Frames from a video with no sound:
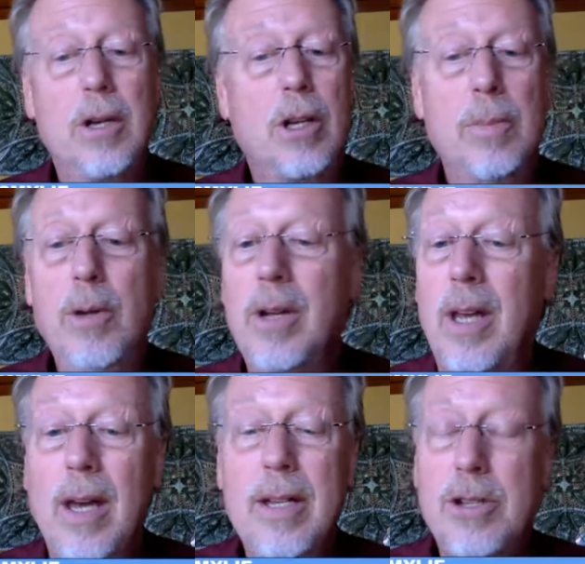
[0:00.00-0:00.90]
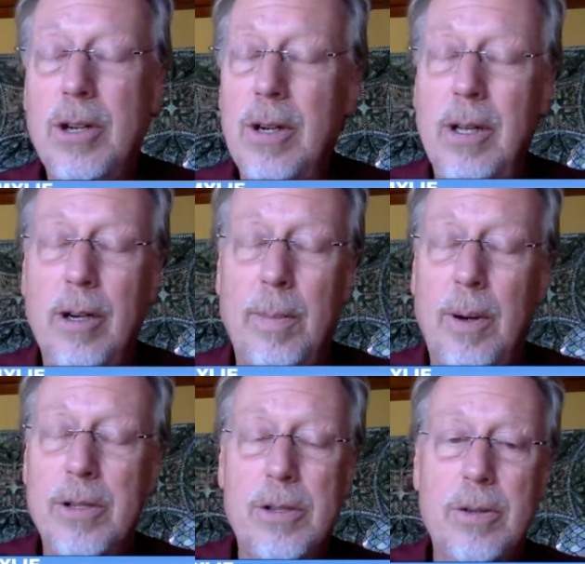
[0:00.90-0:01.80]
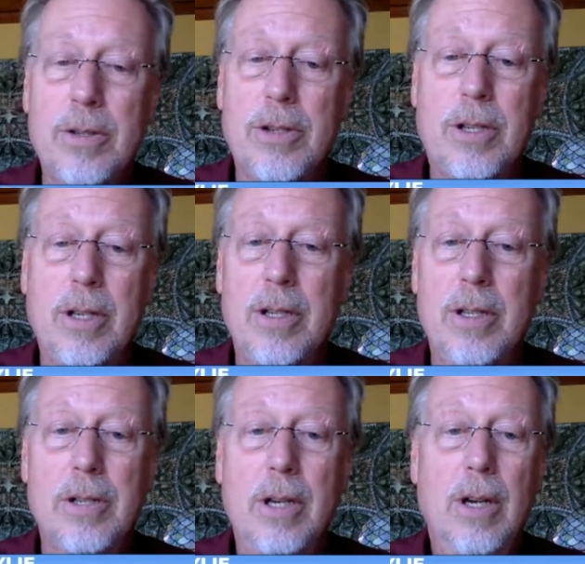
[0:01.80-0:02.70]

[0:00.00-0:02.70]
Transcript: Communication and interpersonal skills